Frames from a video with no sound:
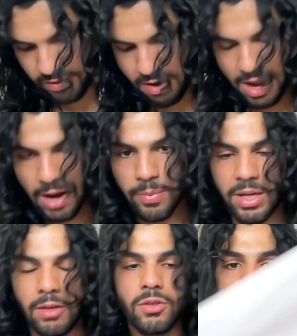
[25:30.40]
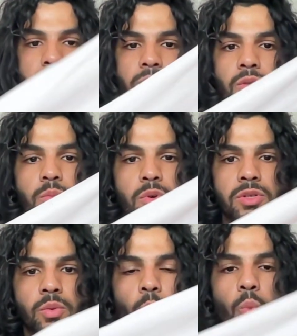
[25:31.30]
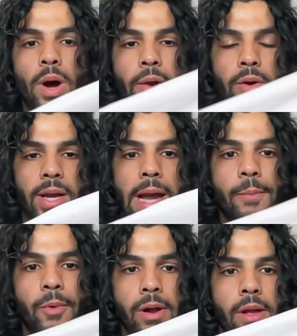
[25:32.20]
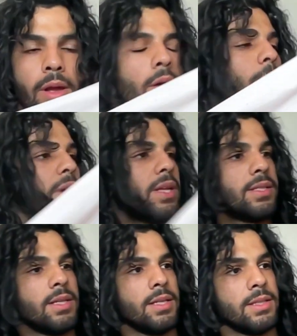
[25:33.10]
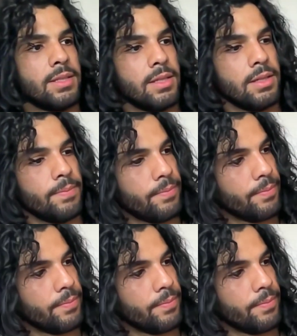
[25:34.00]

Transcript: light pink. It looks almost white on camera, but it's a